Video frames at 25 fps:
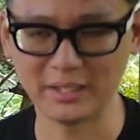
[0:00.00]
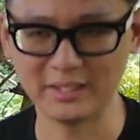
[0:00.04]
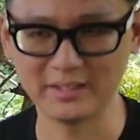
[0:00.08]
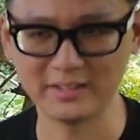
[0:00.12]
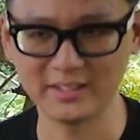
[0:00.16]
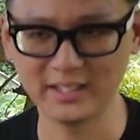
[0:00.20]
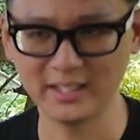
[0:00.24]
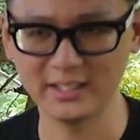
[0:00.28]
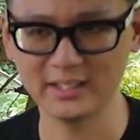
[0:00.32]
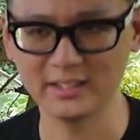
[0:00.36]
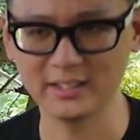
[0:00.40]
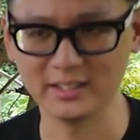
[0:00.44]

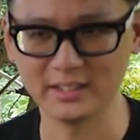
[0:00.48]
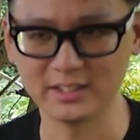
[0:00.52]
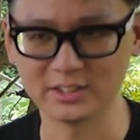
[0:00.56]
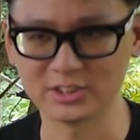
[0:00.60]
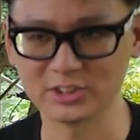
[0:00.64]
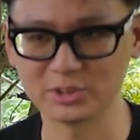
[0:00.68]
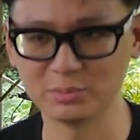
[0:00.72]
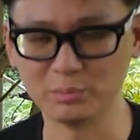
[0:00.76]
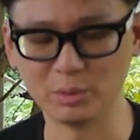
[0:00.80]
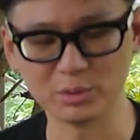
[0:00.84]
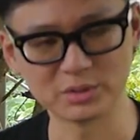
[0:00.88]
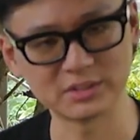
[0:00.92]
that
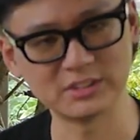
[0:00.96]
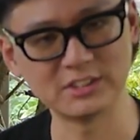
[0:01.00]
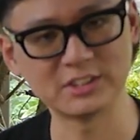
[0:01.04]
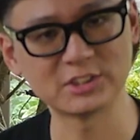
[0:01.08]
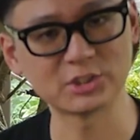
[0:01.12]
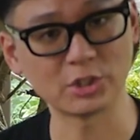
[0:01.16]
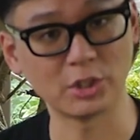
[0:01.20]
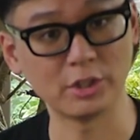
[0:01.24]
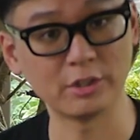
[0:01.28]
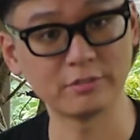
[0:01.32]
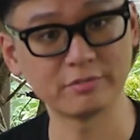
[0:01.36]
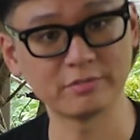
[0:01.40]
is mostly
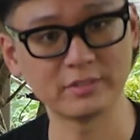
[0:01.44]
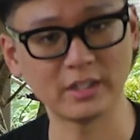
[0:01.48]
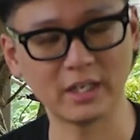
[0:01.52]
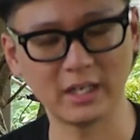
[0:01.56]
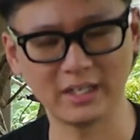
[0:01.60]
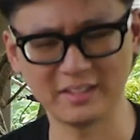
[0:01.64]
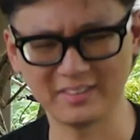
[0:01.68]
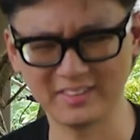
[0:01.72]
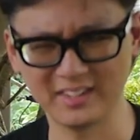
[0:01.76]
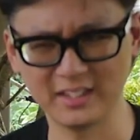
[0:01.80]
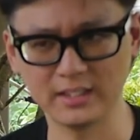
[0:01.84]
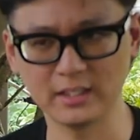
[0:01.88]
solved,
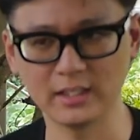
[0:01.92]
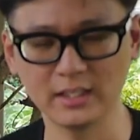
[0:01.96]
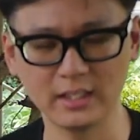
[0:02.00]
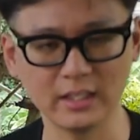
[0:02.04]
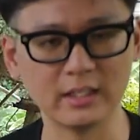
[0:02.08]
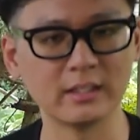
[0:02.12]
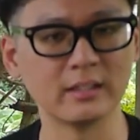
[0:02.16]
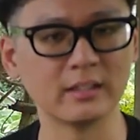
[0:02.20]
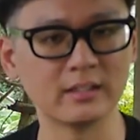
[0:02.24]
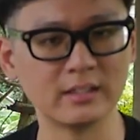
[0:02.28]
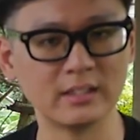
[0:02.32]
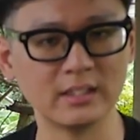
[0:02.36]
I think,
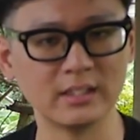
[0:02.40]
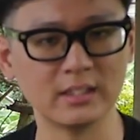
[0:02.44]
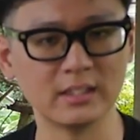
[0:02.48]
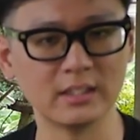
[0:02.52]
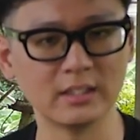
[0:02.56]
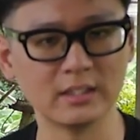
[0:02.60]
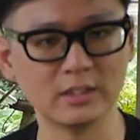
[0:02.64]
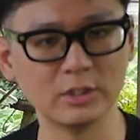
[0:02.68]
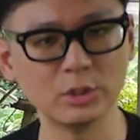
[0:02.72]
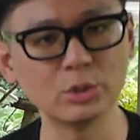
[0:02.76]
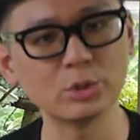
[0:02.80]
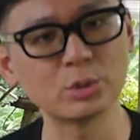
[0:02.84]
in
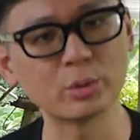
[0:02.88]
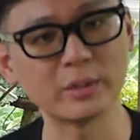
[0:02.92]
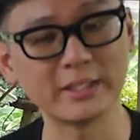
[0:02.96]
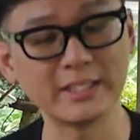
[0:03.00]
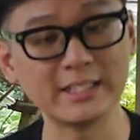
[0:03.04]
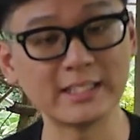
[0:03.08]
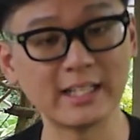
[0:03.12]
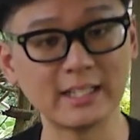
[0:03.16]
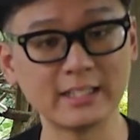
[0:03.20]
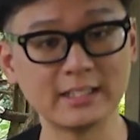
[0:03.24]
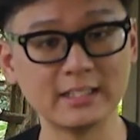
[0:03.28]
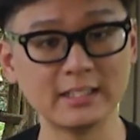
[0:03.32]
the new
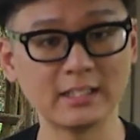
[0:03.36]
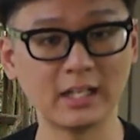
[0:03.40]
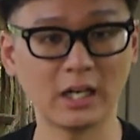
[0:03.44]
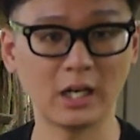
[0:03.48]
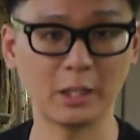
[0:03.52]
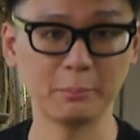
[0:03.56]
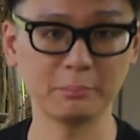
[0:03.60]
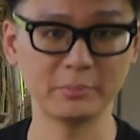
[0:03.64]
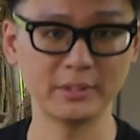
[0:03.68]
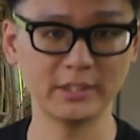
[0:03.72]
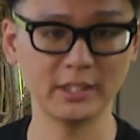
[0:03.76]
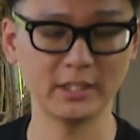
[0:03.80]
2019
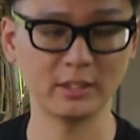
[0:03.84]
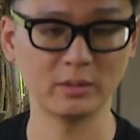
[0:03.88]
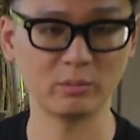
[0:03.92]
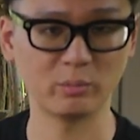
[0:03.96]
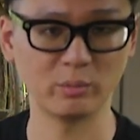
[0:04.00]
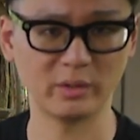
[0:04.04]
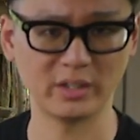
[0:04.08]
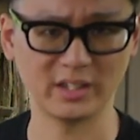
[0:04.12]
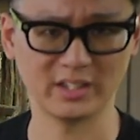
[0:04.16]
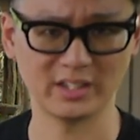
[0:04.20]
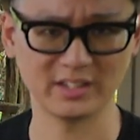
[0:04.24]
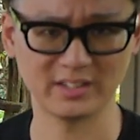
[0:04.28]
update
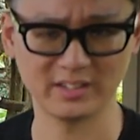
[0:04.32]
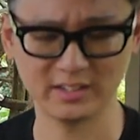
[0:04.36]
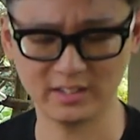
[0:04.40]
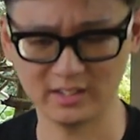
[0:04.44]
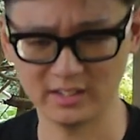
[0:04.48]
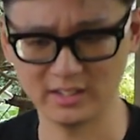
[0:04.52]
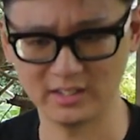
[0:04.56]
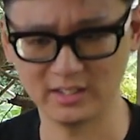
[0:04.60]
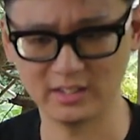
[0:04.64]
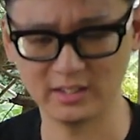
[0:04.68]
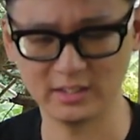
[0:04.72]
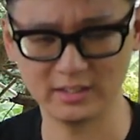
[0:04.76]
with
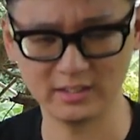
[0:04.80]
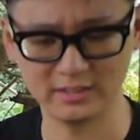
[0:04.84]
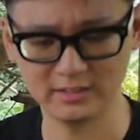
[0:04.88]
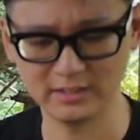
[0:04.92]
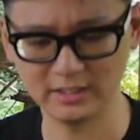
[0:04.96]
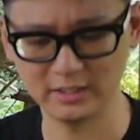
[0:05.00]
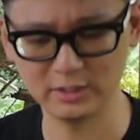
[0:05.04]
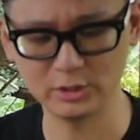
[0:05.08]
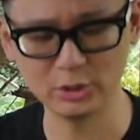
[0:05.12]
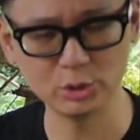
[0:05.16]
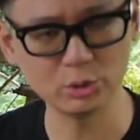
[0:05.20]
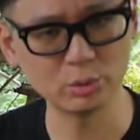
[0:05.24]

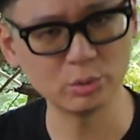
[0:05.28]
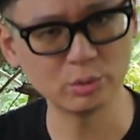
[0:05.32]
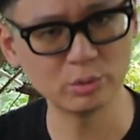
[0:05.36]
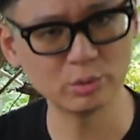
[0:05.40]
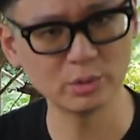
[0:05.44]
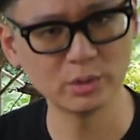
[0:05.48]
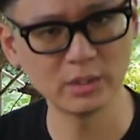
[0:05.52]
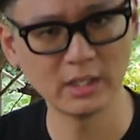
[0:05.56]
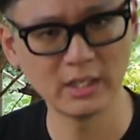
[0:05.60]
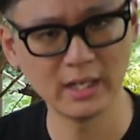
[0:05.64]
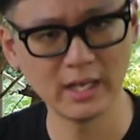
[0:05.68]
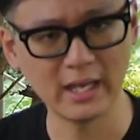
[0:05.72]
their new
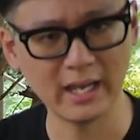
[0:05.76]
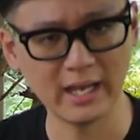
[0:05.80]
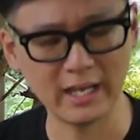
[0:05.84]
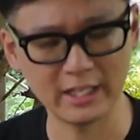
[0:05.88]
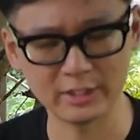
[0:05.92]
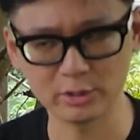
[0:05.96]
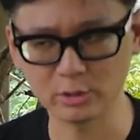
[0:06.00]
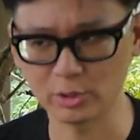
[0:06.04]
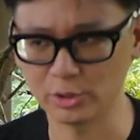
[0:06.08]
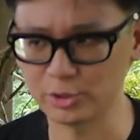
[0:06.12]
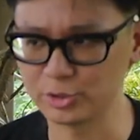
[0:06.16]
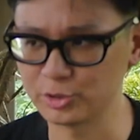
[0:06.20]

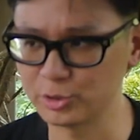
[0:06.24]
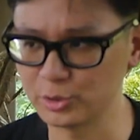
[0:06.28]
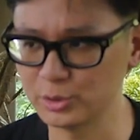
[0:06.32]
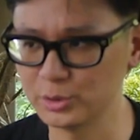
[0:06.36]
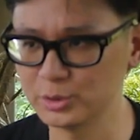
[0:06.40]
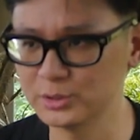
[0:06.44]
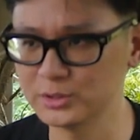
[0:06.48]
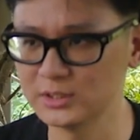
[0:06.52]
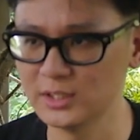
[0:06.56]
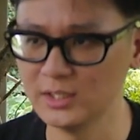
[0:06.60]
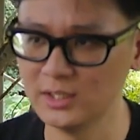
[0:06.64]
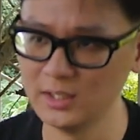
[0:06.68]
hand
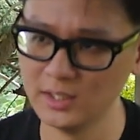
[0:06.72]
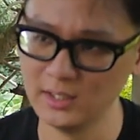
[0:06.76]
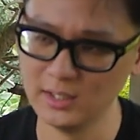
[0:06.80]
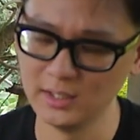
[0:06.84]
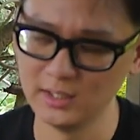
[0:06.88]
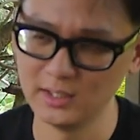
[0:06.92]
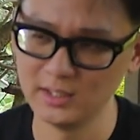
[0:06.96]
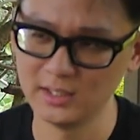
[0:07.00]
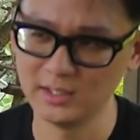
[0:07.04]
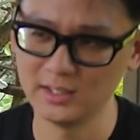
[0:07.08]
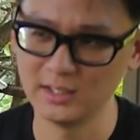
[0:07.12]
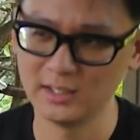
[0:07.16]
controls.
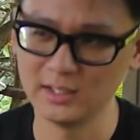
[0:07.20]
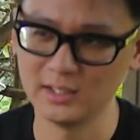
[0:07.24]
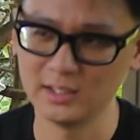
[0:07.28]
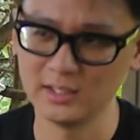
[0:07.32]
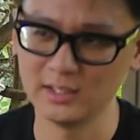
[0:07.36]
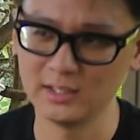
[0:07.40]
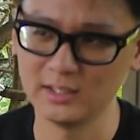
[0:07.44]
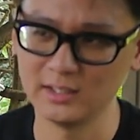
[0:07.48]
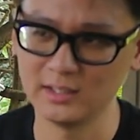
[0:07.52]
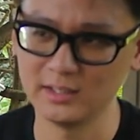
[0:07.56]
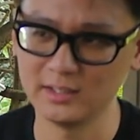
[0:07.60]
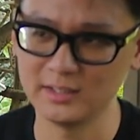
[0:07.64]

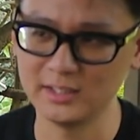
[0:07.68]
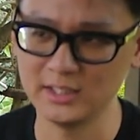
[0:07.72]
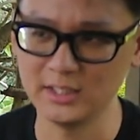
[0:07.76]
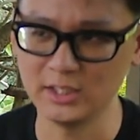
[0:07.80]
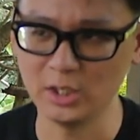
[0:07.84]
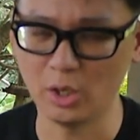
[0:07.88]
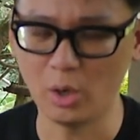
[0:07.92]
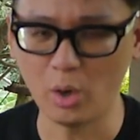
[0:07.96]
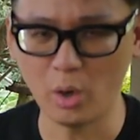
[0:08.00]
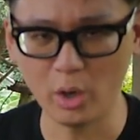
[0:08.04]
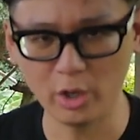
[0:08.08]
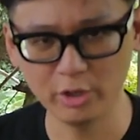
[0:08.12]
The
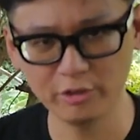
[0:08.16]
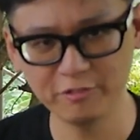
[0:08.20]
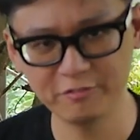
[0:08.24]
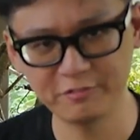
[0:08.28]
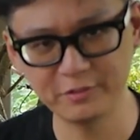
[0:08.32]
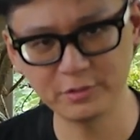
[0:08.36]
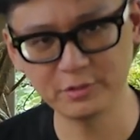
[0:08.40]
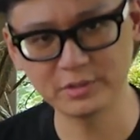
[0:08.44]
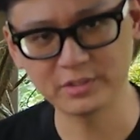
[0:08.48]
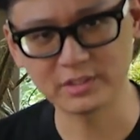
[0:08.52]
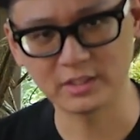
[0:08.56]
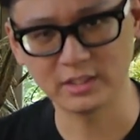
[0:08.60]
oil
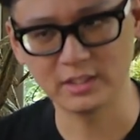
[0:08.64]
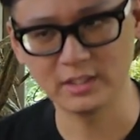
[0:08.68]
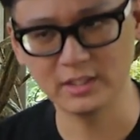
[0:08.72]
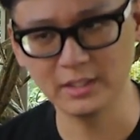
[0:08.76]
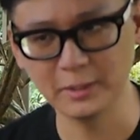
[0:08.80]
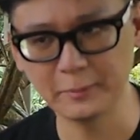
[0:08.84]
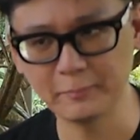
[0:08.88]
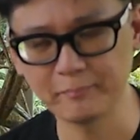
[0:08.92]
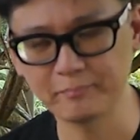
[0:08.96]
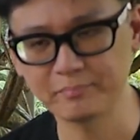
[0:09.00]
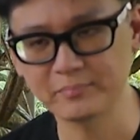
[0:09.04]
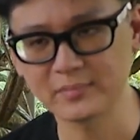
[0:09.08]

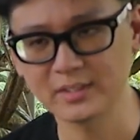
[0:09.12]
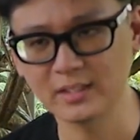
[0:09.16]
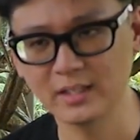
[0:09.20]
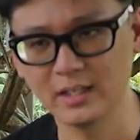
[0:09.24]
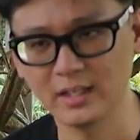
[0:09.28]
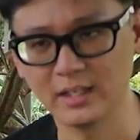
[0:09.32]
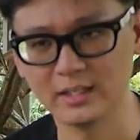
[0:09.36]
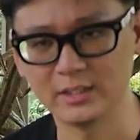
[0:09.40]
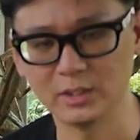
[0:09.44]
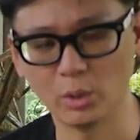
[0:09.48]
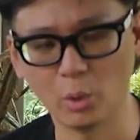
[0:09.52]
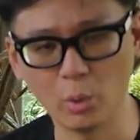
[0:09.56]
filter,
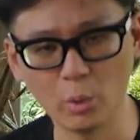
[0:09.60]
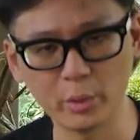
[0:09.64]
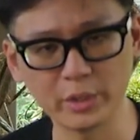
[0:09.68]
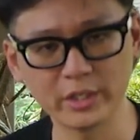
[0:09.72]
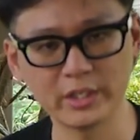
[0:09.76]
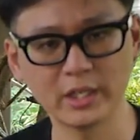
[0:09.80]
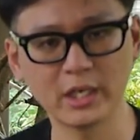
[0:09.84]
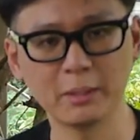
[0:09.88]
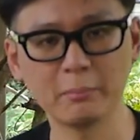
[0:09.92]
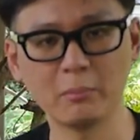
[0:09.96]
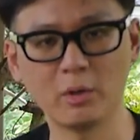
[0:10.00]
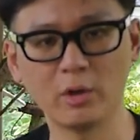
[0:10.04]
the
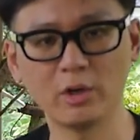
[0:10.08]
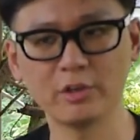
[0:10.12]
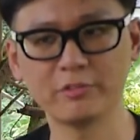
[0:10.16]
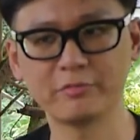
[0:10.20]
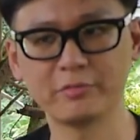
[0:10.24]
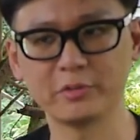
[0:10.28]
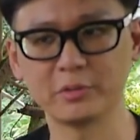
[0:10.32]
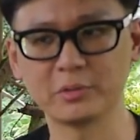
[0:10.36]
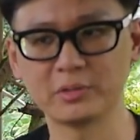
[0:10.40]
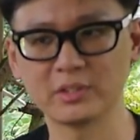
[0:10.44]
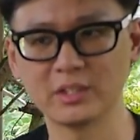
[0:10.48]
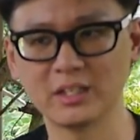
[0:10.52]
OEM oil
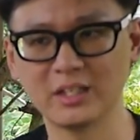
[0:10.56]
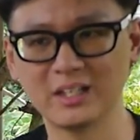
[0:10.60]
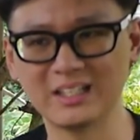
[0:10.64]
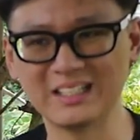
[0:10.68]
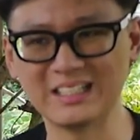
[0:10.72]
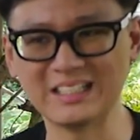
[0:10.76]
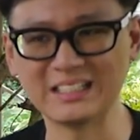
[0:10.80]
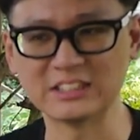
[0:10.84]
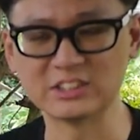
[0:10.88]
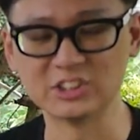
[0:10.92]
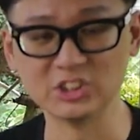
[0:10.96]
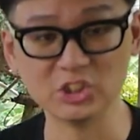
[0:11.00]
filter,
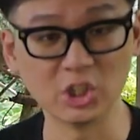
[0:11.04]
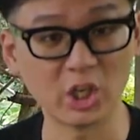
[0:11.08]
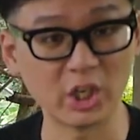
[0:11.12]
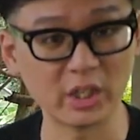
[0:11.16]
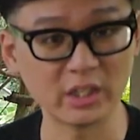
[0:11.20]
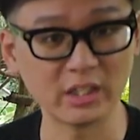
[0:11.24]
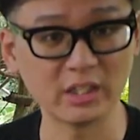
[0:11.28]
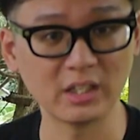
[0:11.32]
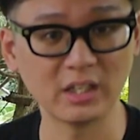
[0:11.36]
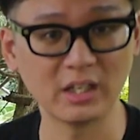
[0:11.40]
is not